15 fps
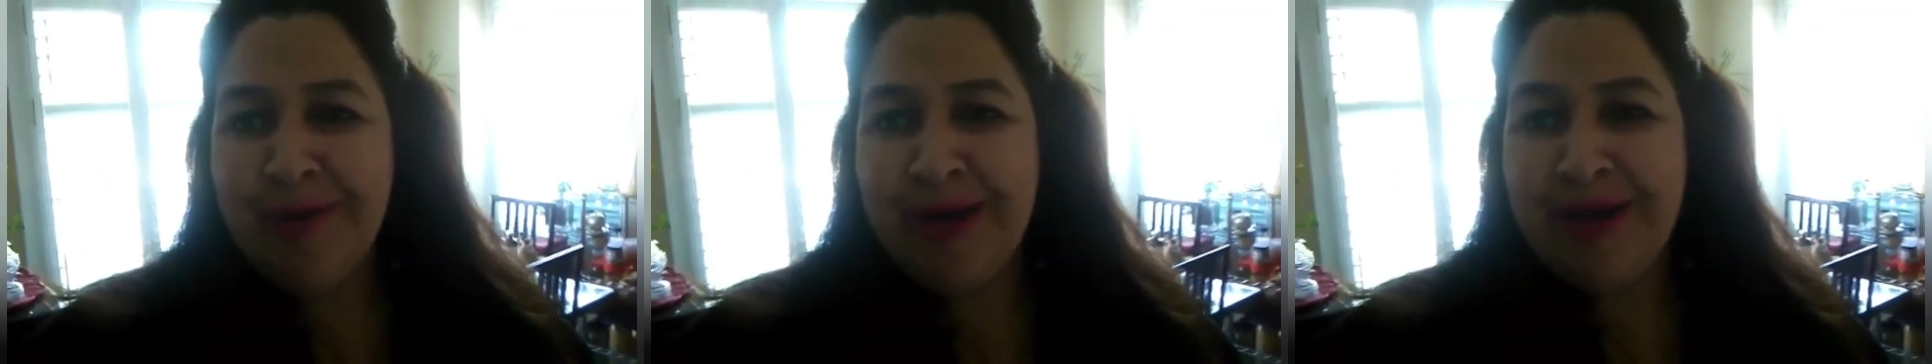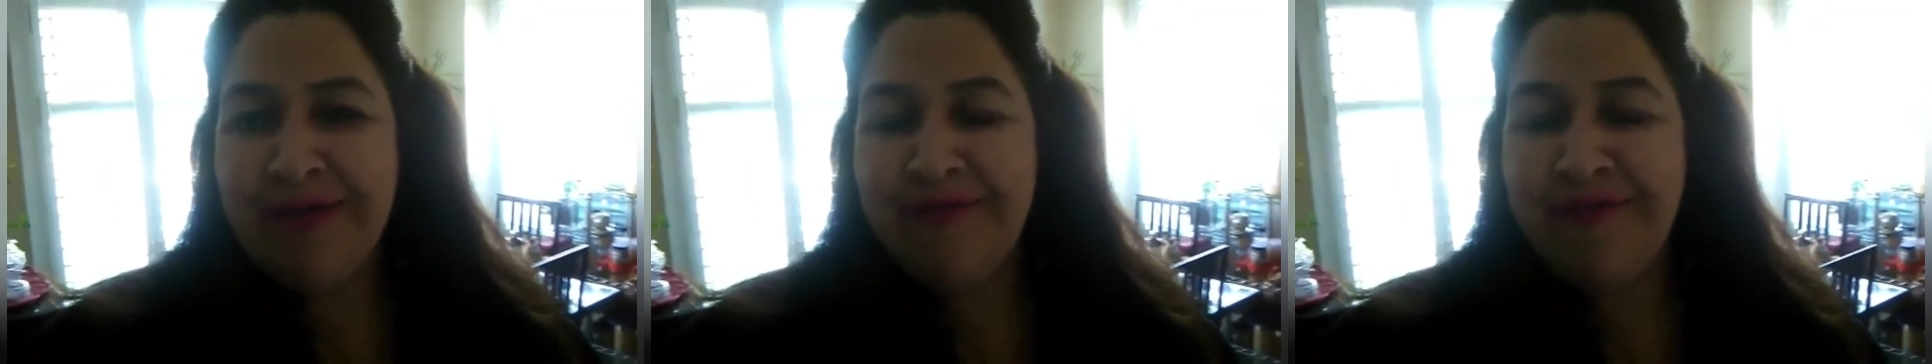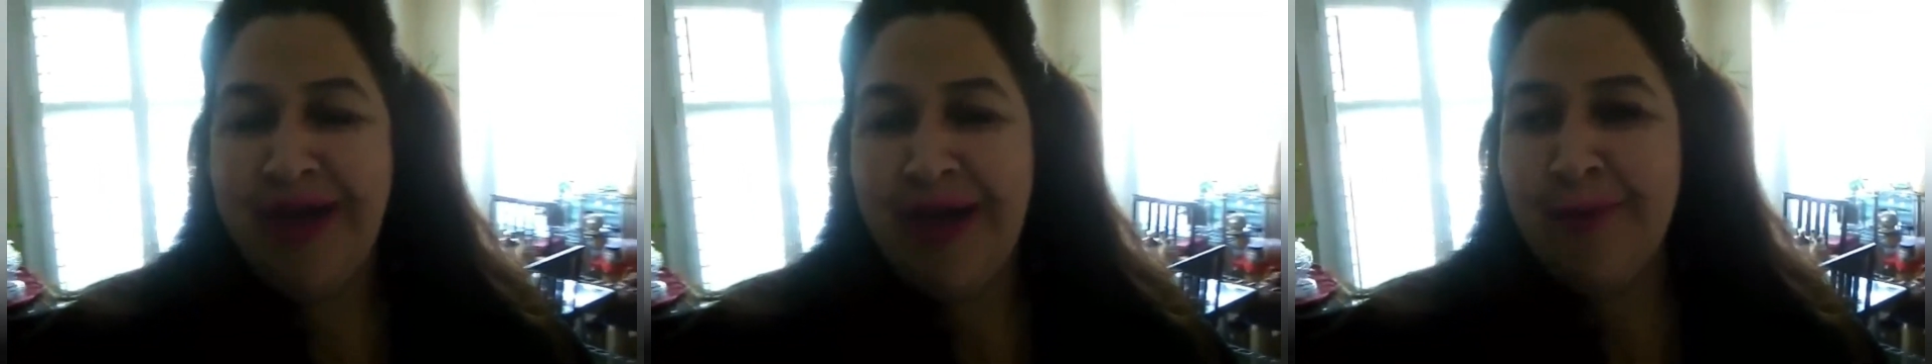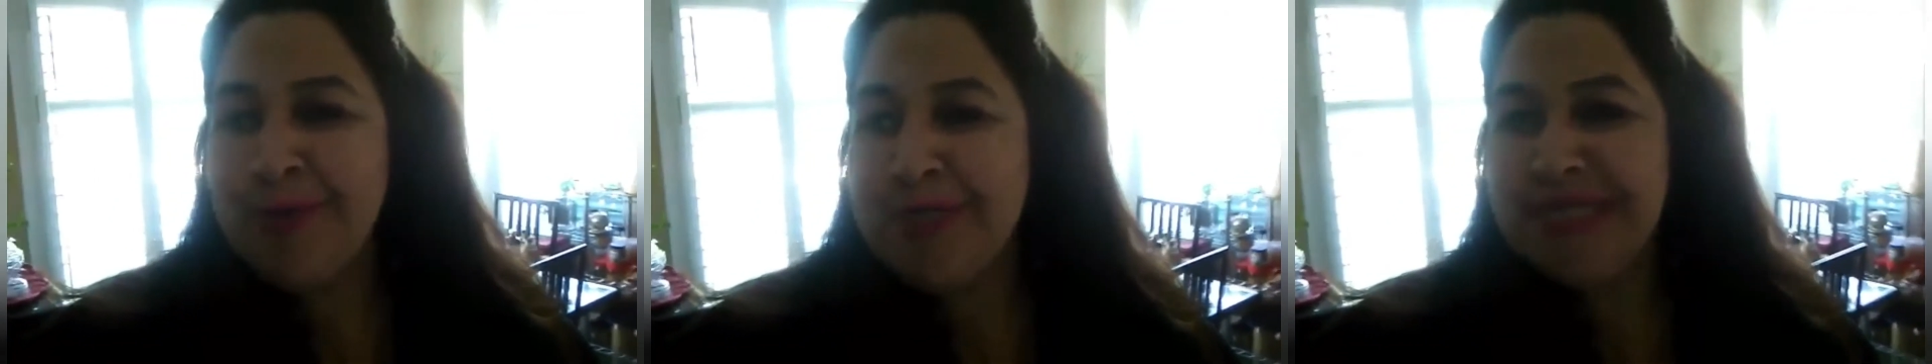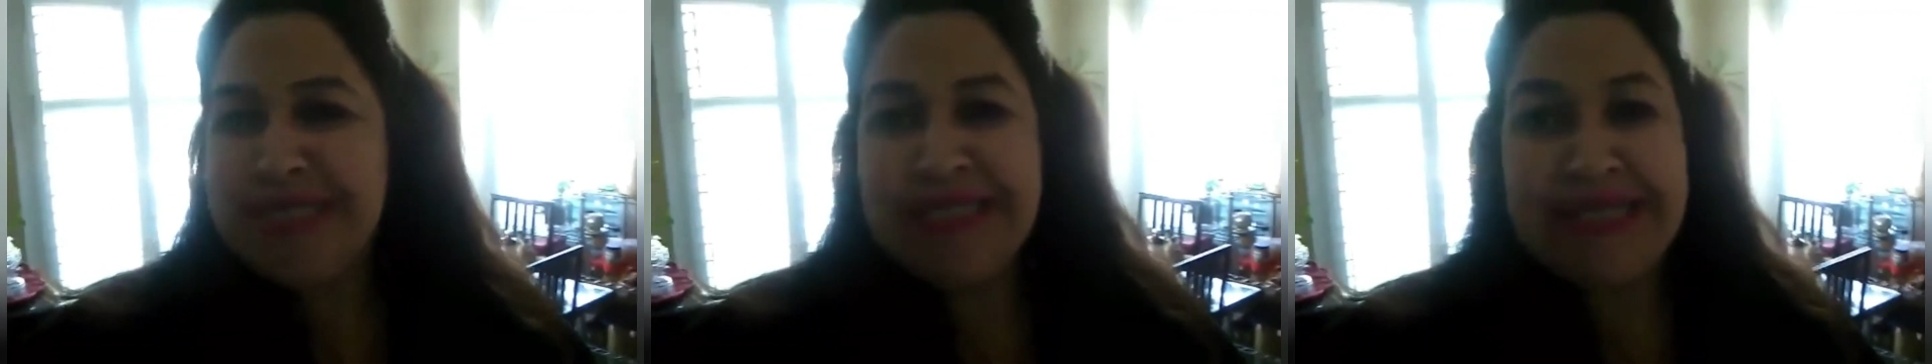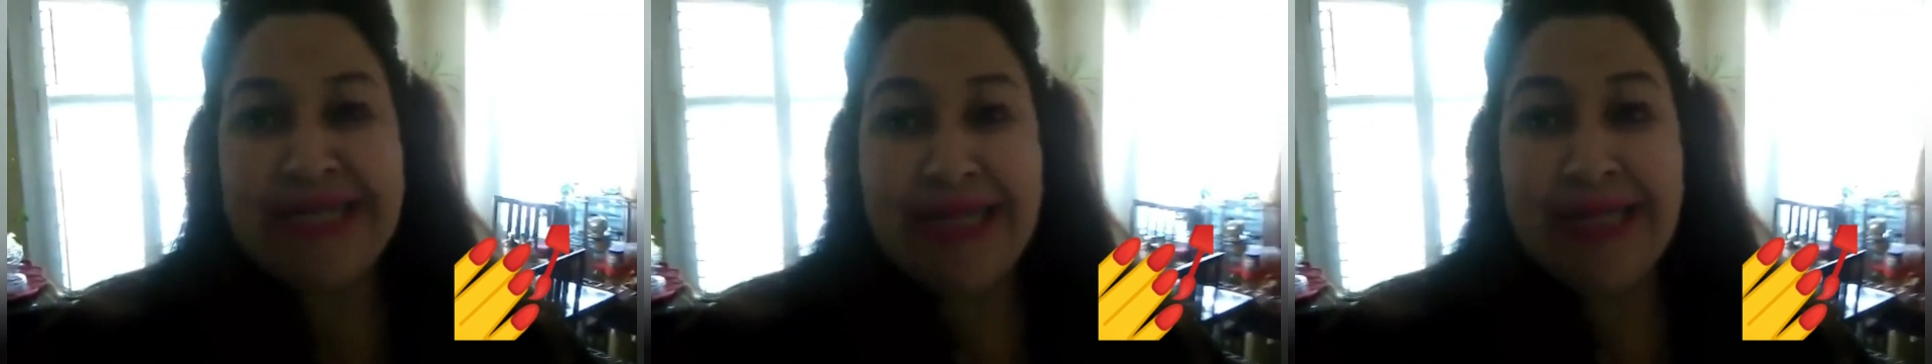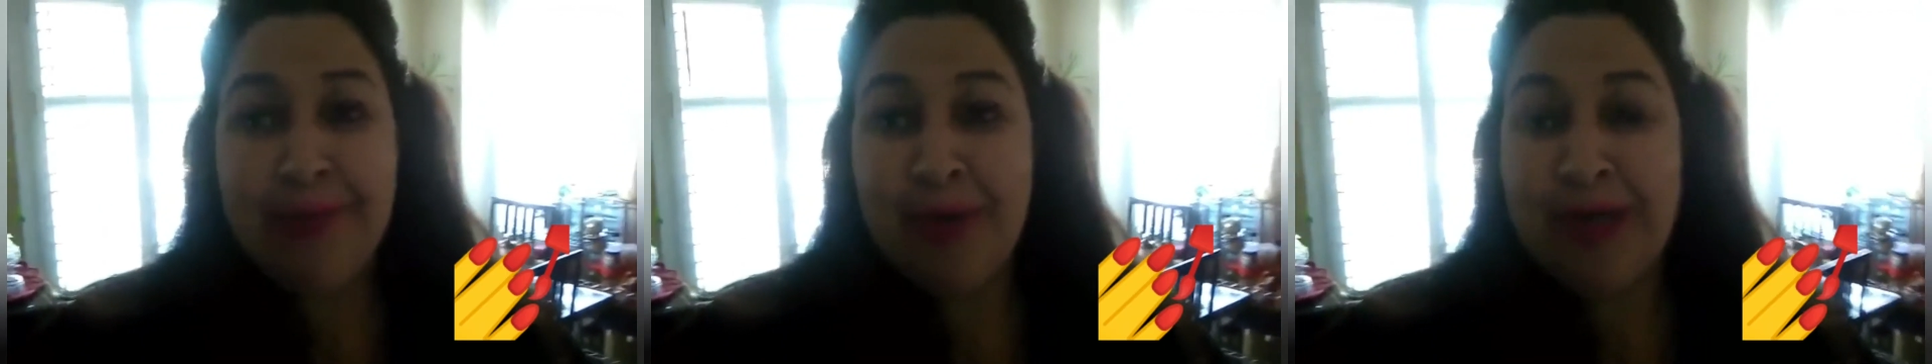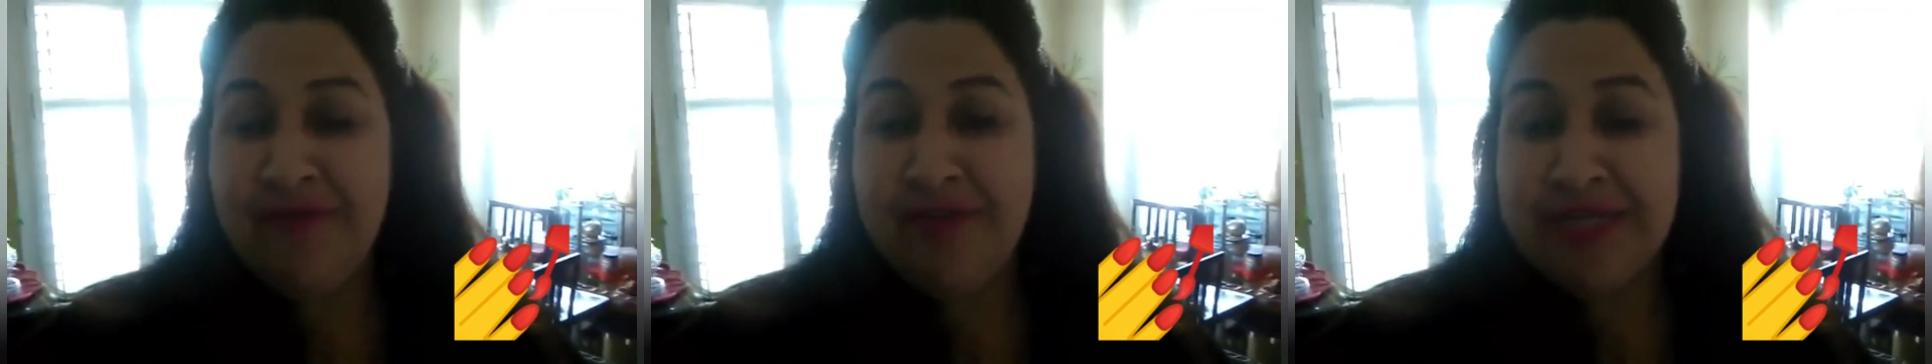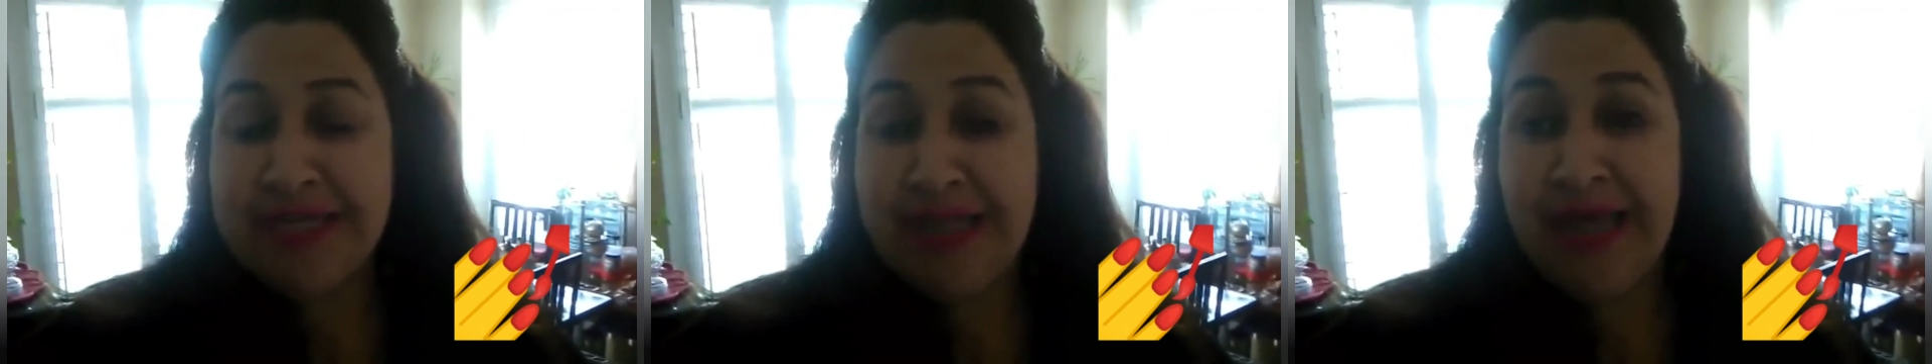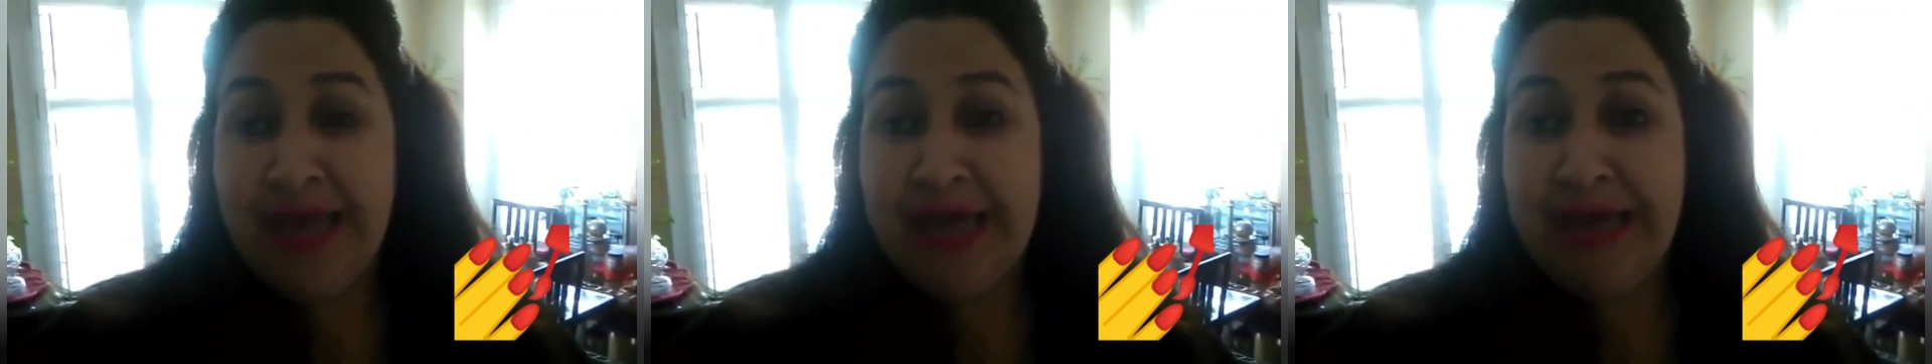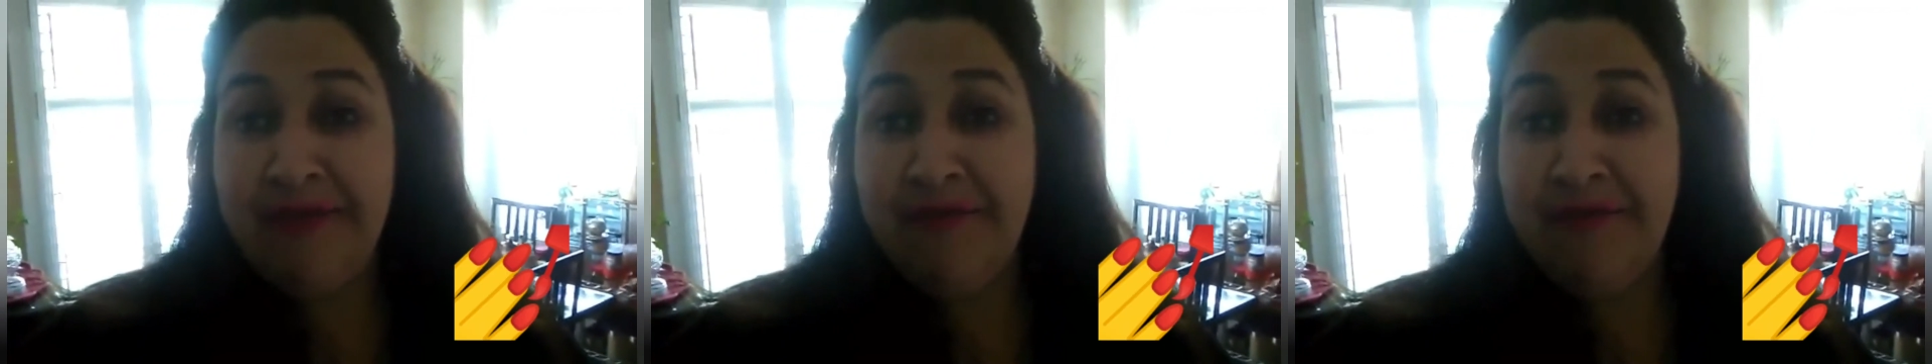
If I was just telling one of his clients,